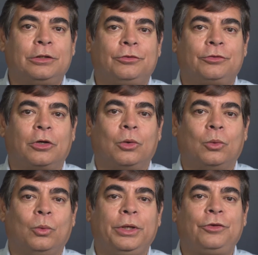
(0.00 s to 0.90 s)
So
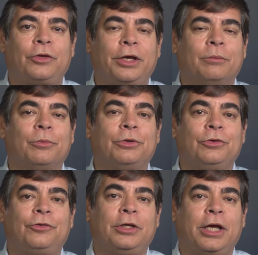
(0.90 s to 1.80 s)
we say
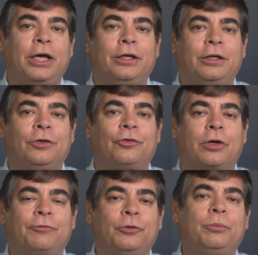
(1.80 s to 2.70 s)
emergency aid is
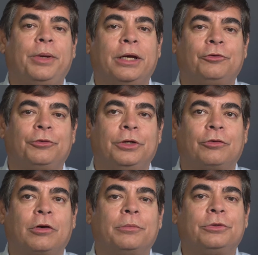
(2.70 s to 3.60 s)
our food pantry,
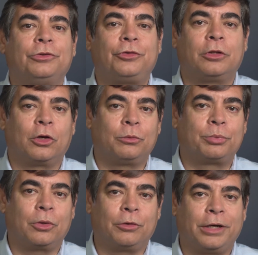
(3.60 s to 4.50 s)
is our emergency loan
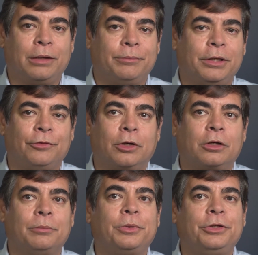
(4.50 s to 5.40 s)
program, is our
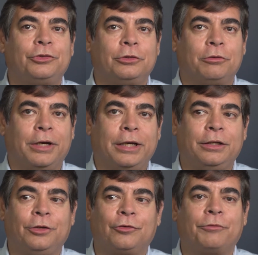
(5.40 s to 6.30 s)
completion
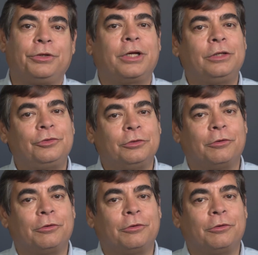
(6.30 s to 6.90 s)
grant, is our retention